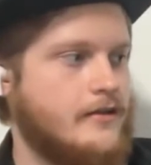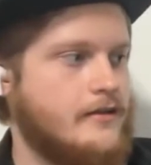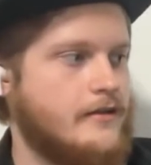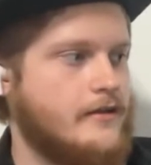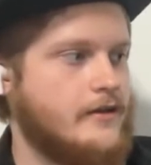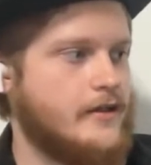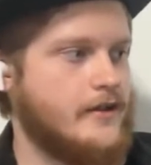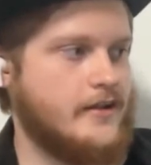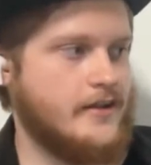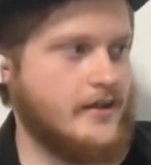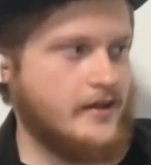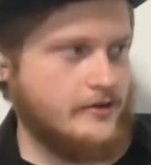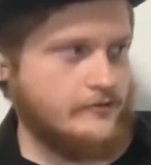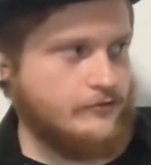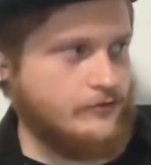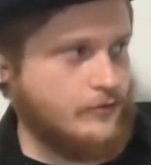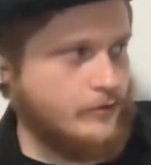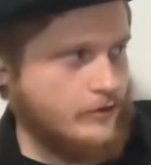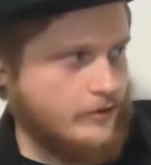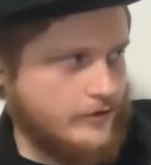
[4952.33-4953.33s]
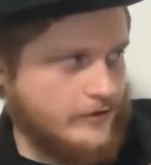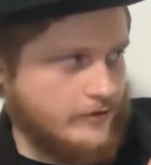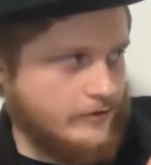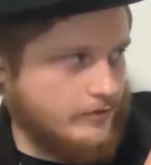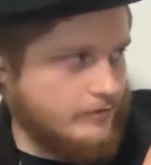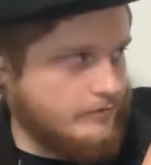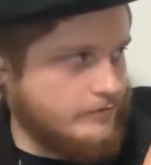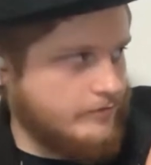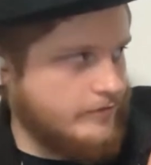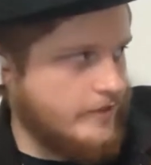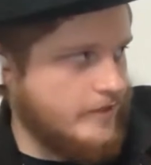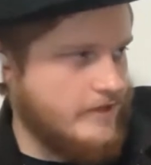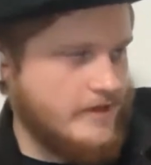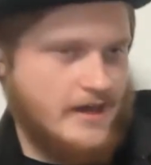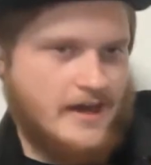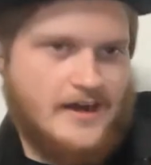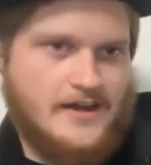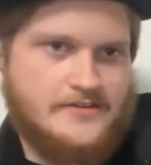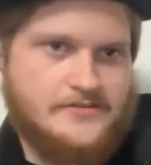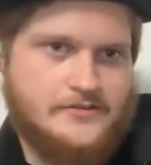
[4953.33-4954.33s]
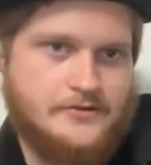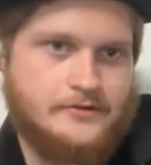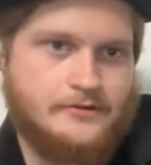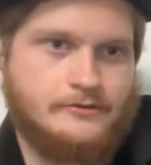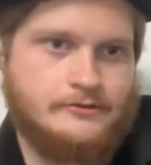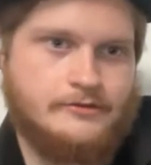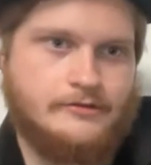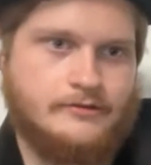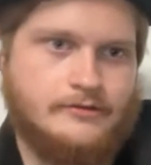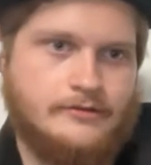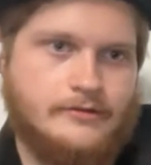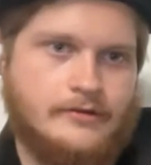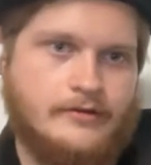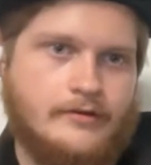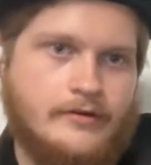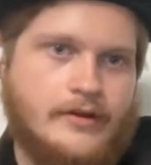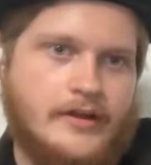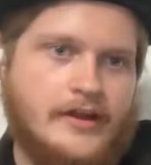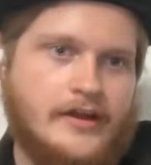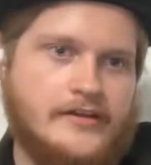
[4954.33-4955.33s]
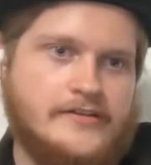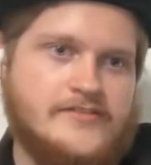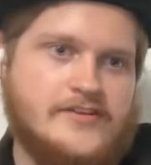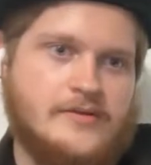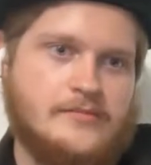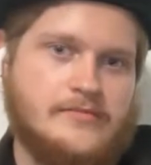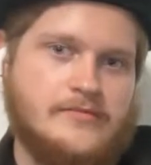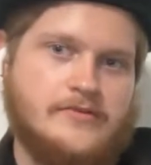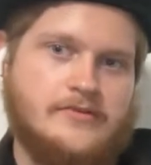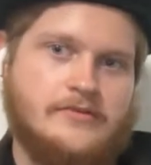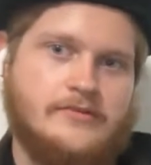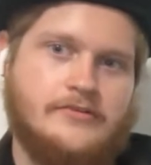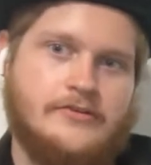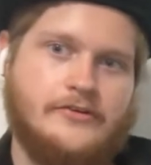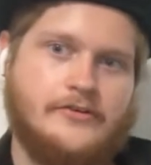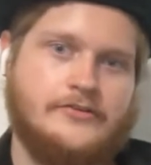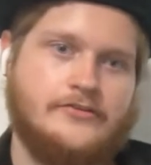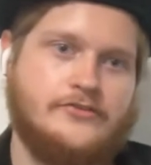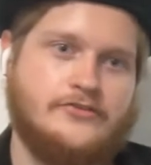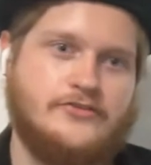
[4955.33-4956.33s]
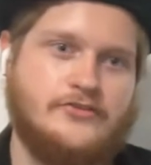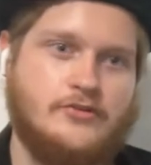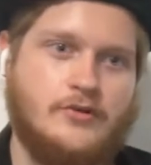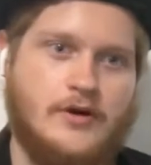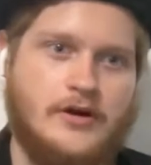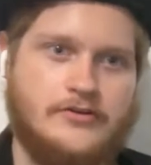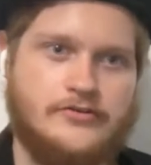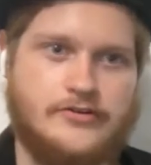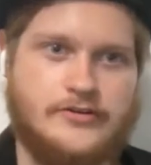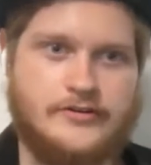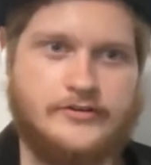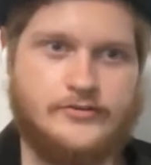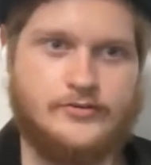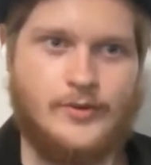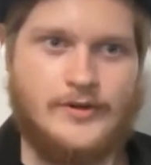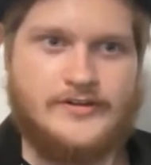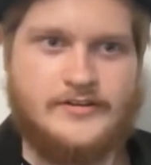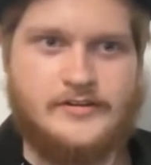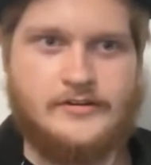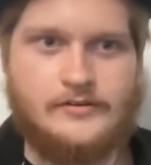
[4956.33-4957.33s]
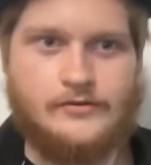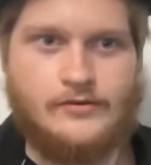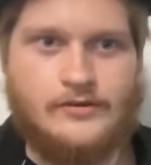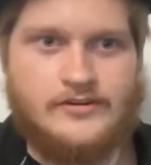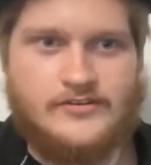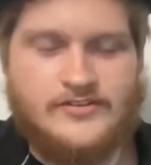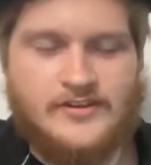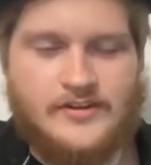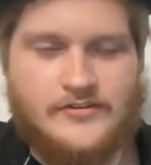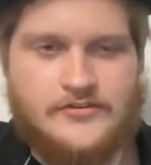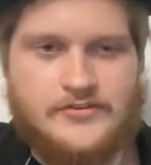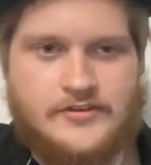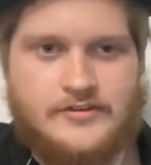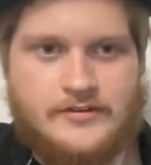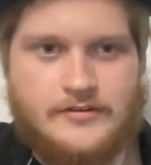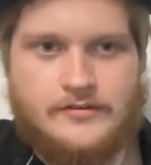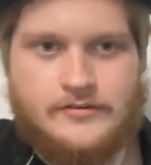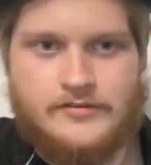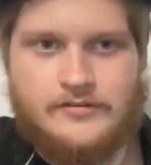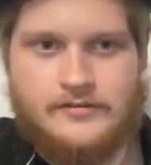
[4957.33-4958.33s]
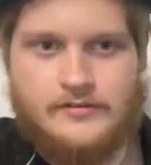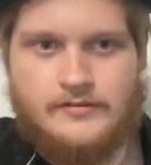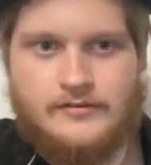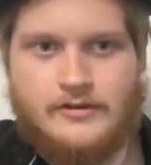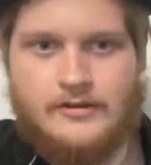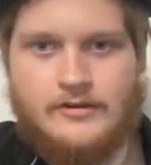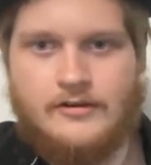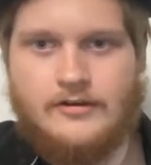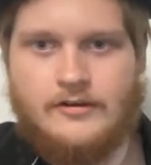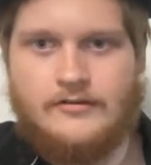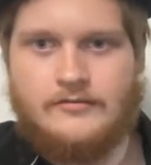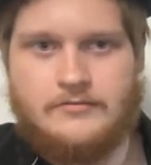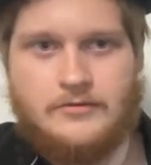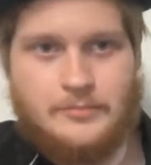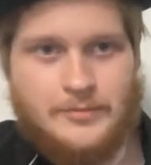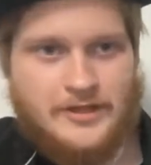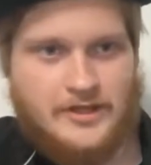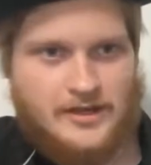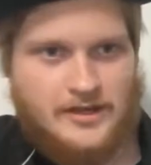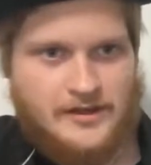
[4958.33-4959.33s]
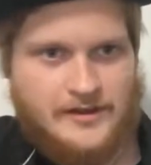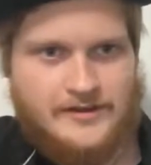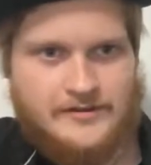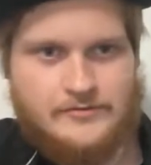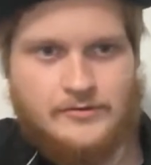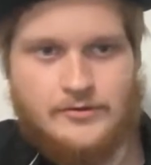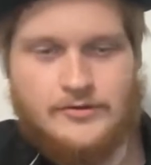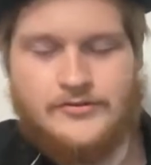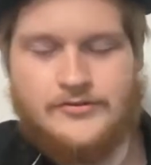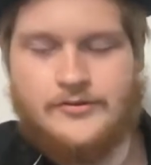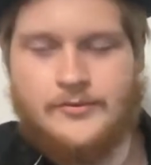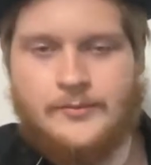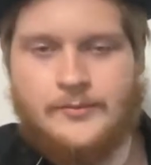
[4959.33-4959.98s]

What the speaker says: And then for the nozzle, it heats up to 220 degrees Celsius for PLA, of course.